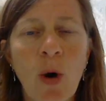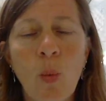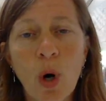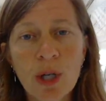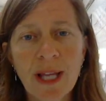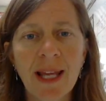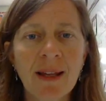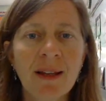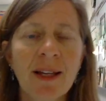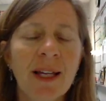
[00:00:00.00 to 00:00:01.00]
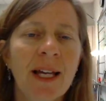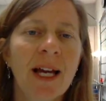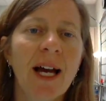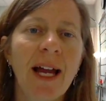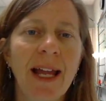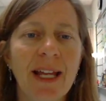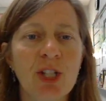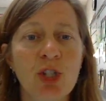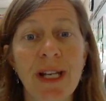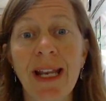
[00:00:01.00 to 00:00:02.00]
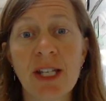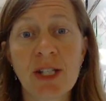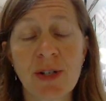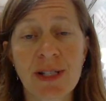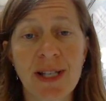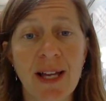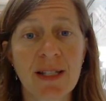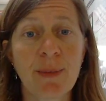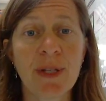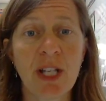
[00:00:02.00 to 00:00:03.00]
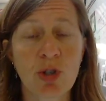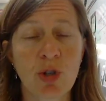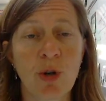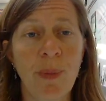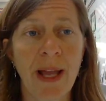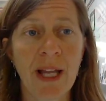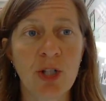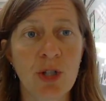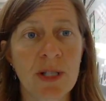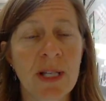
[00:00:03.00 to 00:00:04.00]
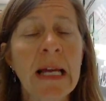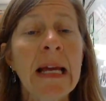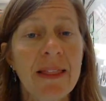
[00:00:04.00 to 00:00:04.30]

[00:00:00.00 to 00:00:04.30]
working and she needs to assign some additional pages.